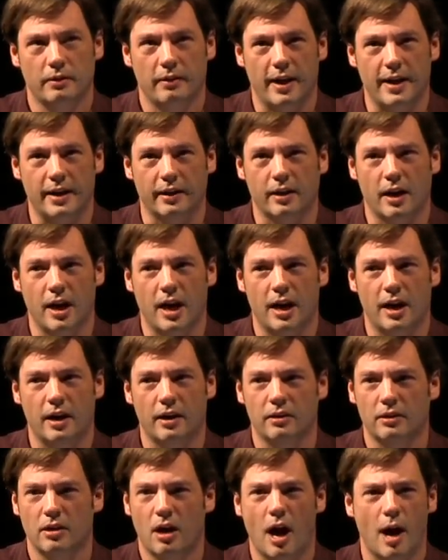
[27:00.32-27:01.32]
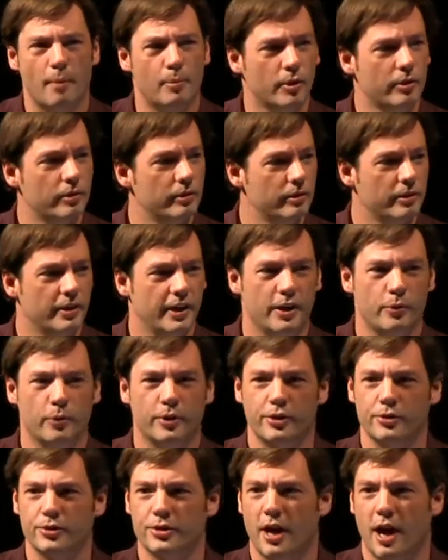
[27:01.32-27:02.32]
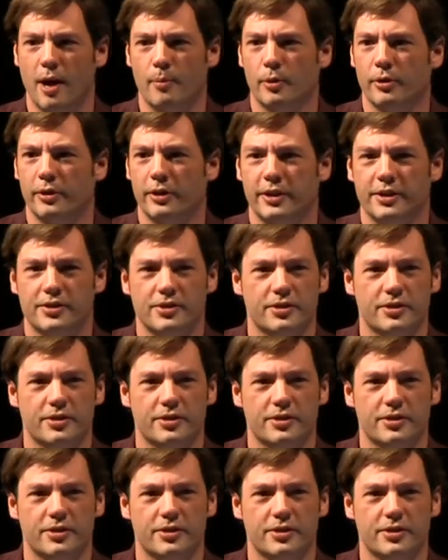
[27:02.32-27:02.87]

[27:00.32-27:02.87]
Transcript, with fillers: like uh, Hopper. Anyone used Hopper to